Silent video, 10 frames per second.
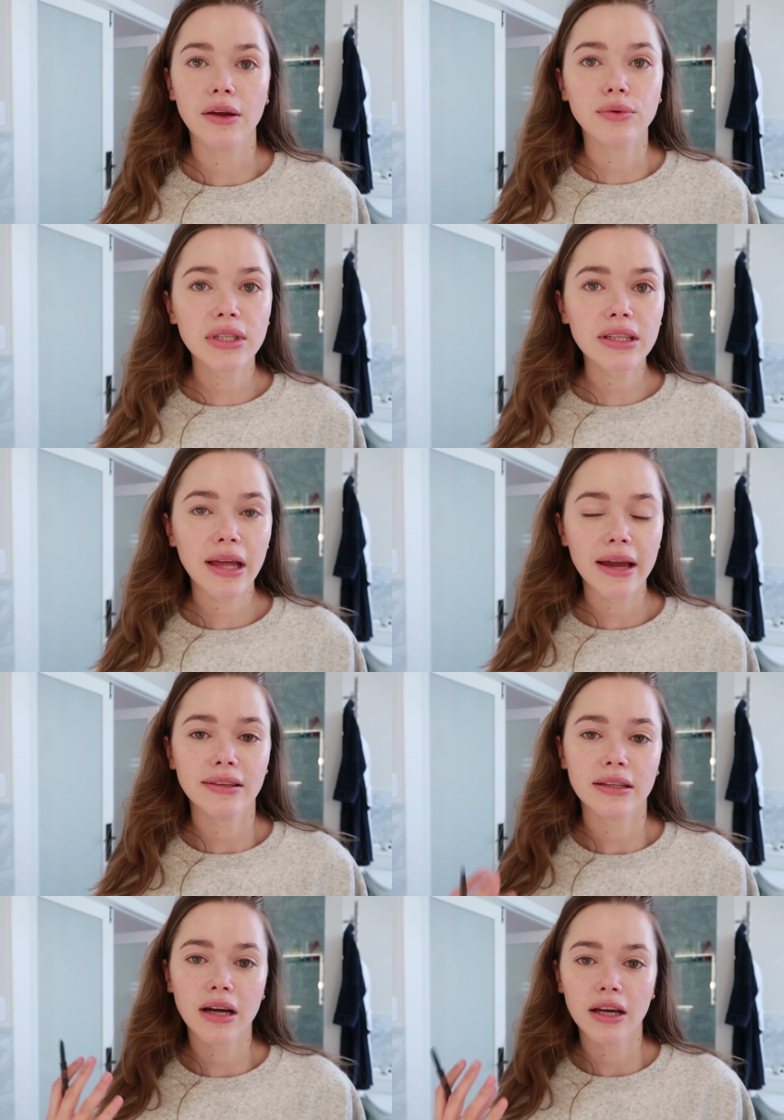I really
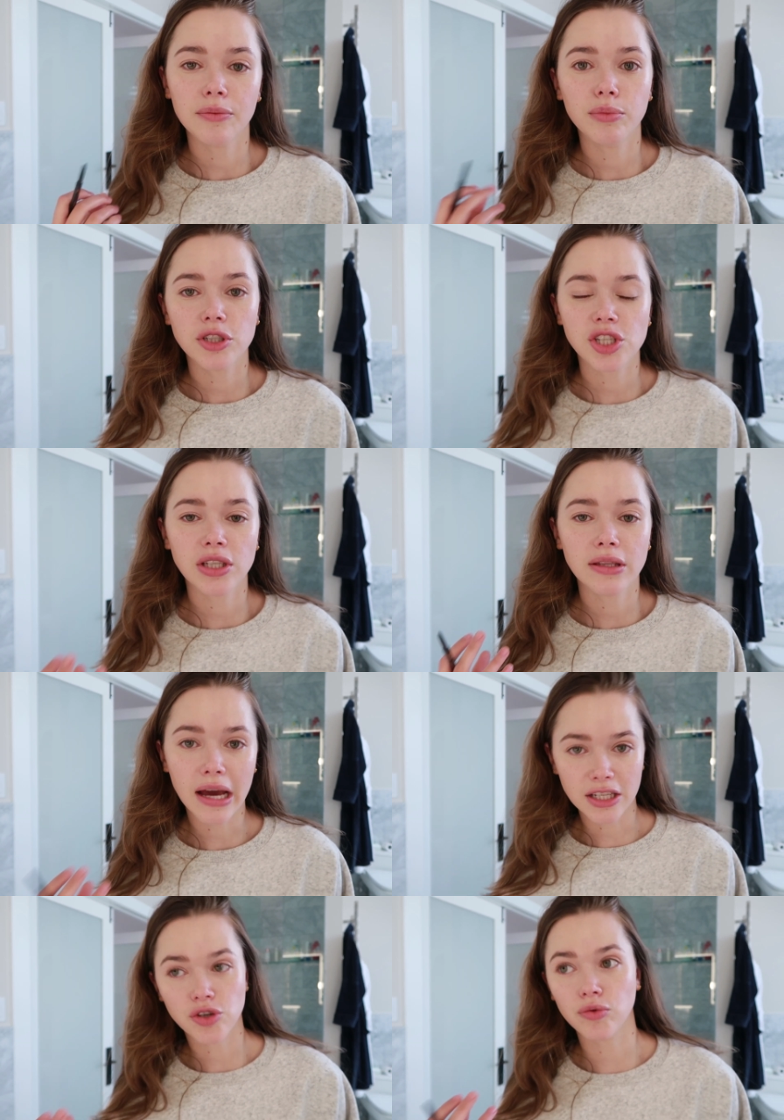like that kind of bushy
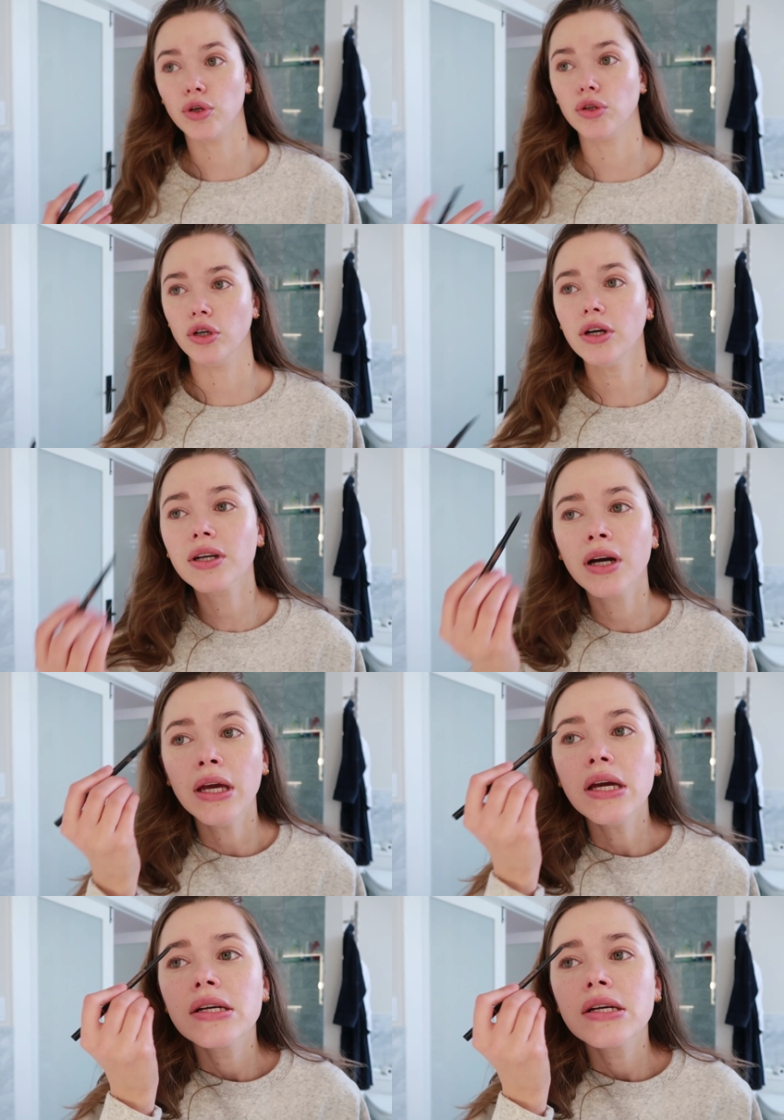natural look,